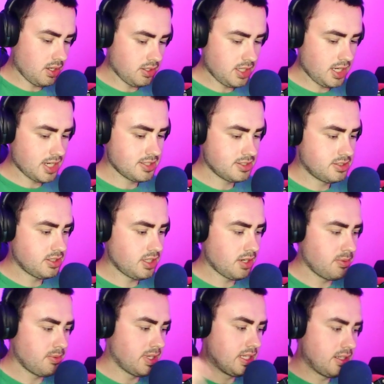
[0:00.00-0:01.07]
Okay, so
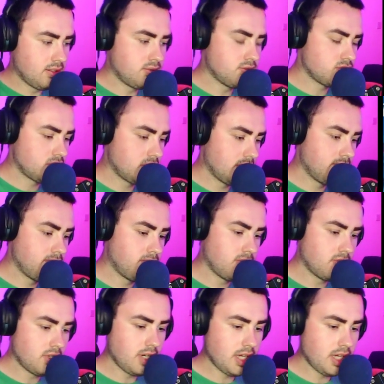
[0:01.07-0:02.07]
we're launched in Fortnite